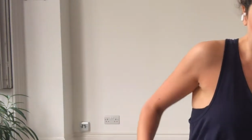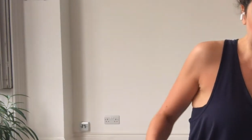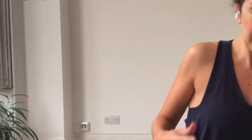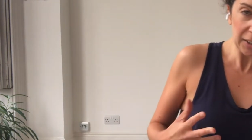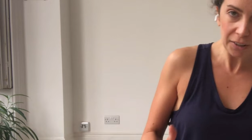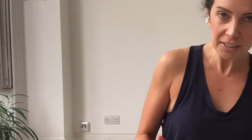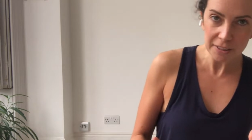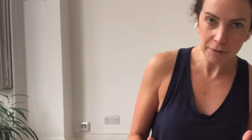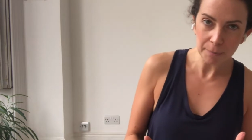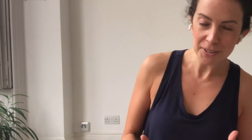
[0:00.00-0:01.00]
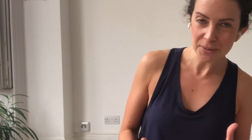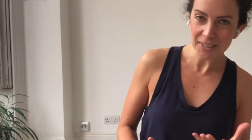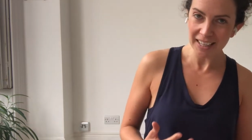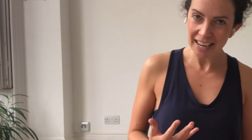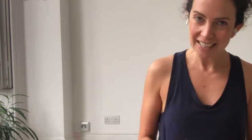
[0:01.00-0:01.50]
And a lot of different muscles
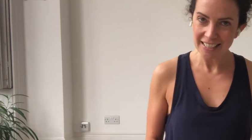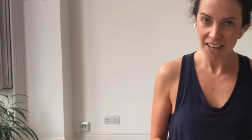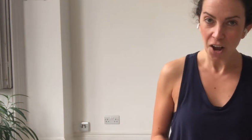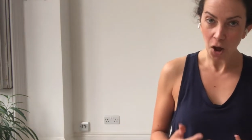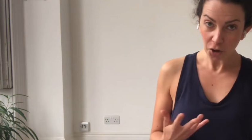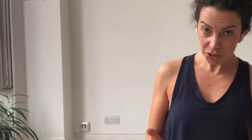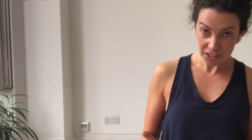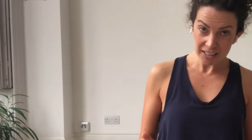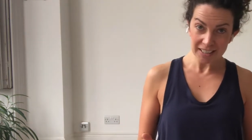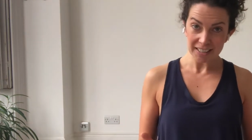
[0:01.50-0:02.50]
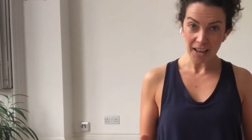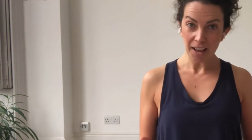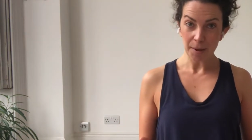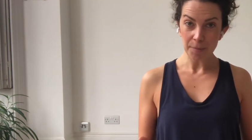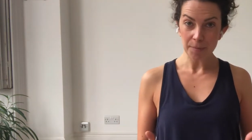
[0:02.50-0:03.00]
connect onto this
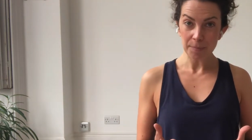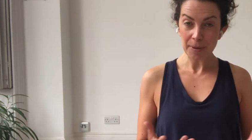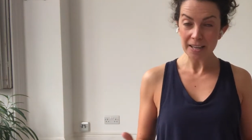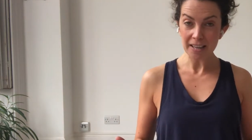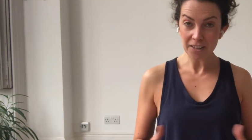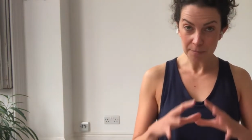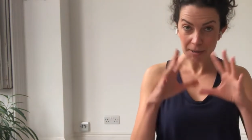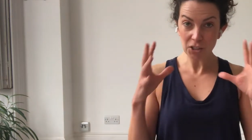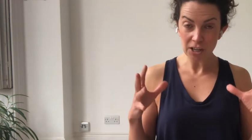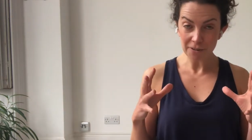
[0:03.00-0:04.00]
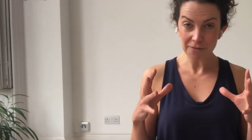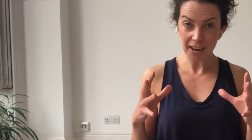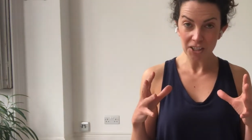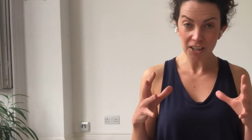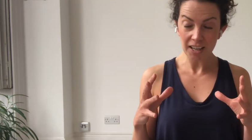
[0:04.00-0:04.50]
big sheet of
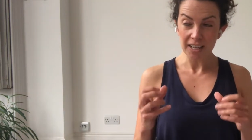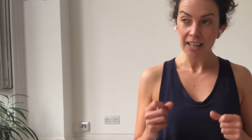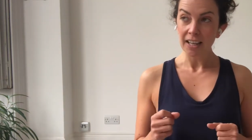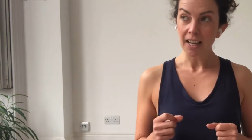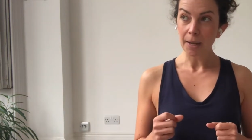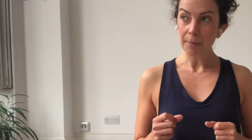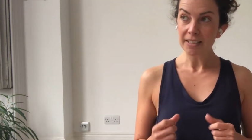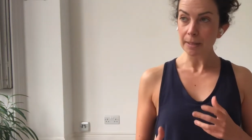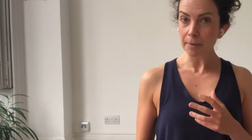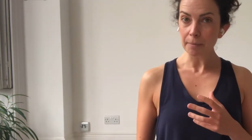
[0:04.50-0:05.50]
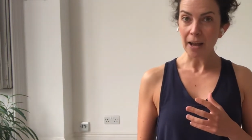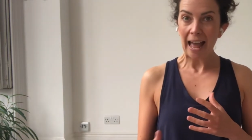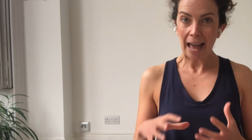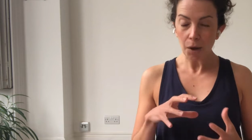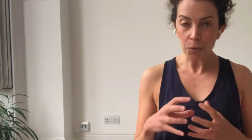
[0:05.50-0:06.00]
fascia, and some of them are
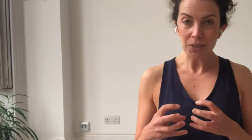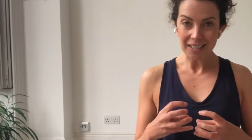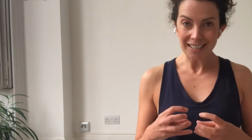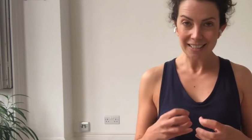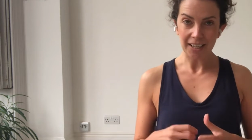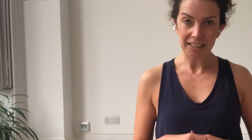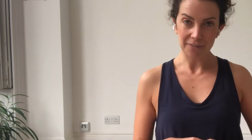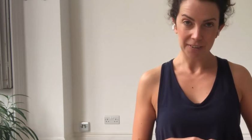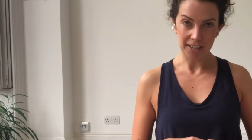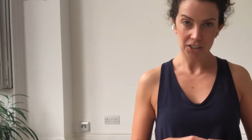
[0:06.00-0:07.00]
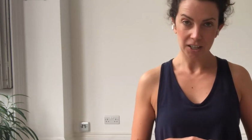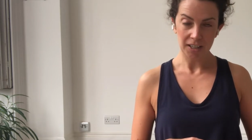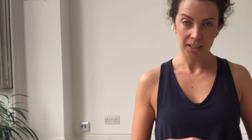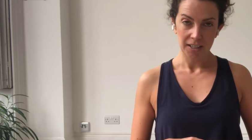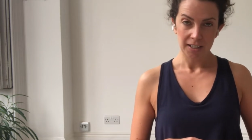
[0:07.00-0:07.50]
housed inside the fascia,
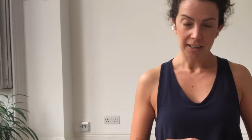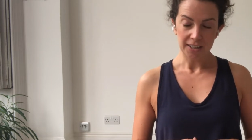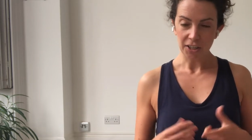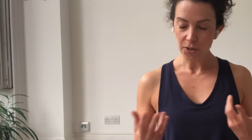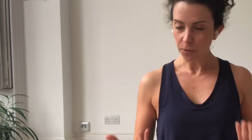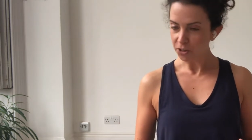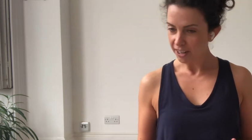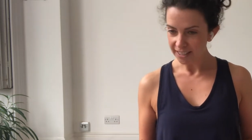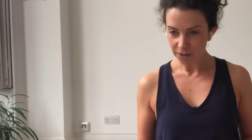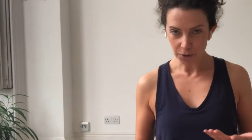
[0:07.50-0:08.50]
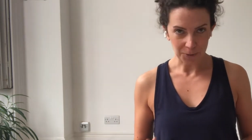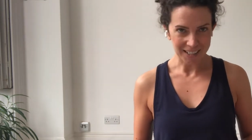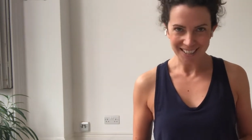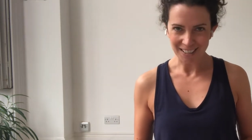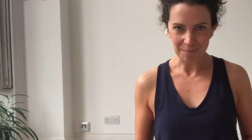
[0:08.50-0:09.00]
like the
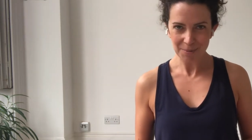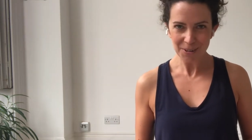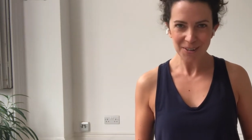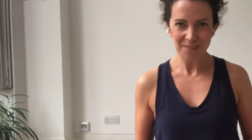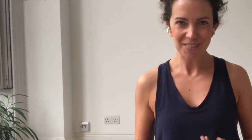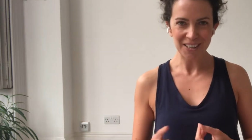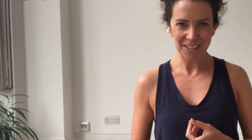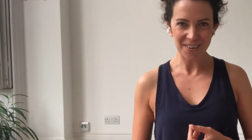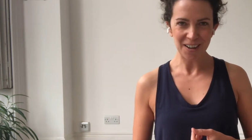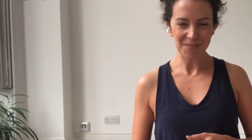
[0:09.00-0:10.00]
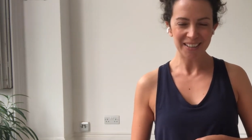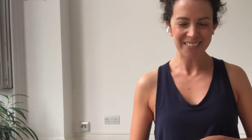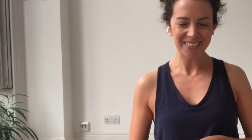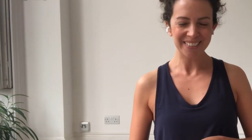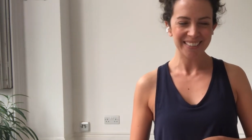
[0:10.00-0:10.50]
quadratus lumborum, the QL
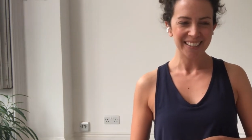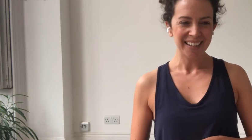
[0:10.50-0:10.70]
muscle,